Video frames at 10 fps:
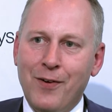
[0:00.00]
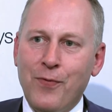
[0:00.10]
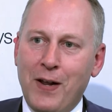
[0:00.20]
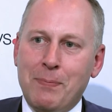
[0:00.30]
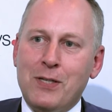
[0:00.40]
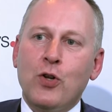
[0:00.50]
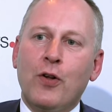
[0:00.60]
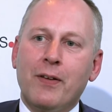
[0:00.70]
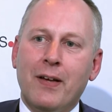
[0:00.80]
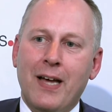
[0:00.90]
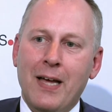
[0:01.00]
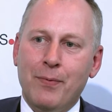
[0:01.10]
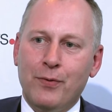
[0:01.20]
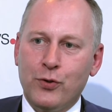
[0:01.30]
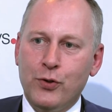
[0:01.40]
Philips is not
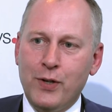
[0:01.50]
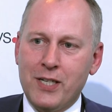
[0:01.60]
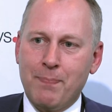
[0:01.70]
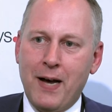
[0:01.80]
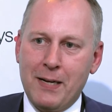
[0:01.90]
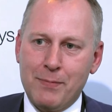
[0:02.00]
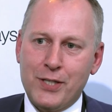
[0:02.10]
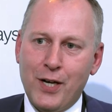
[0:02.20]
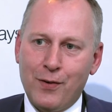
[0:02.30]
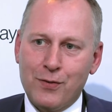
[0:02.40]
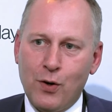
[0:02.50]
able to do this by themselves.